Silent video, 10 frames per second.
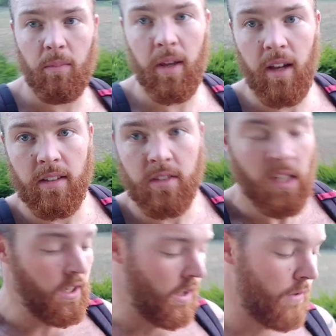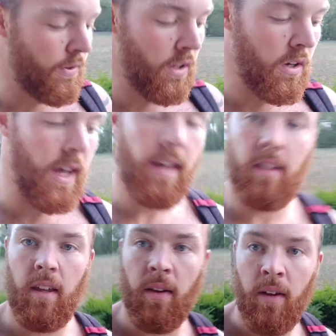because if you look
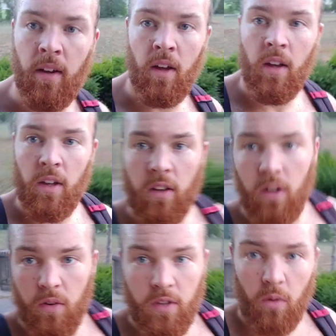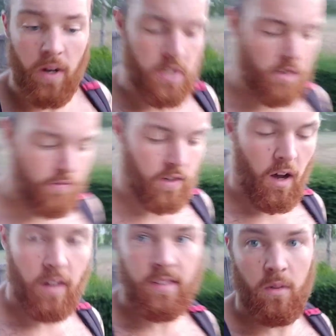at, the origin of
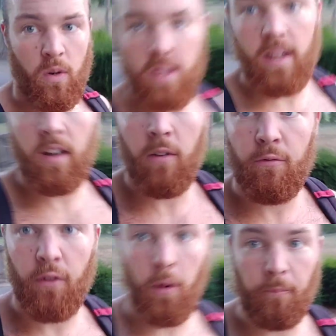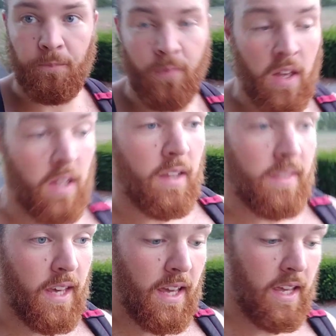dogs and where they come from,
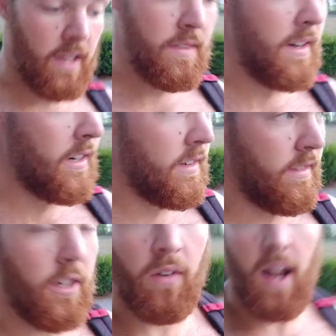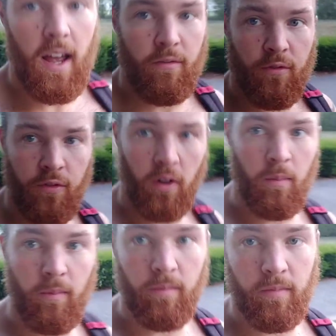they're derived
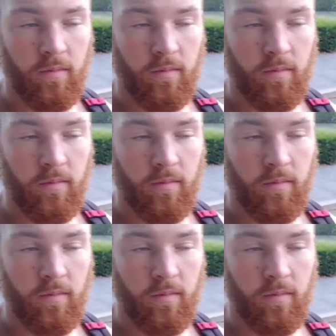from